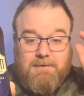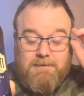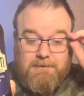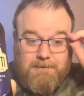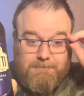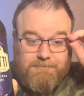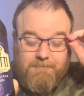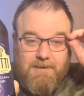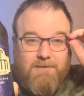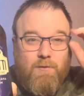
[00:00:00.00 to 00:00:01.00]

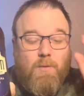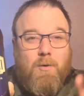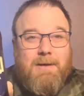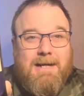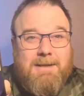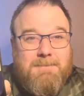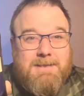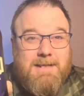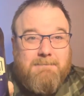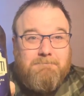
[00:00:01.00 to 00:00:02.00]
It's
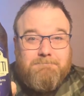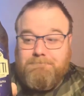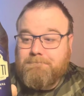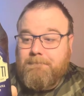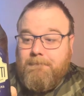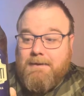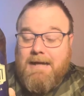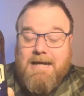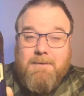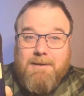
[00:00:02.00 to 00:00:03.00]
4.8%
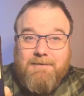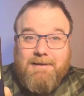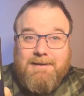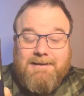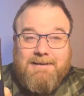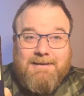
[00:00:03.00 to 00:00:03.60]
ABV.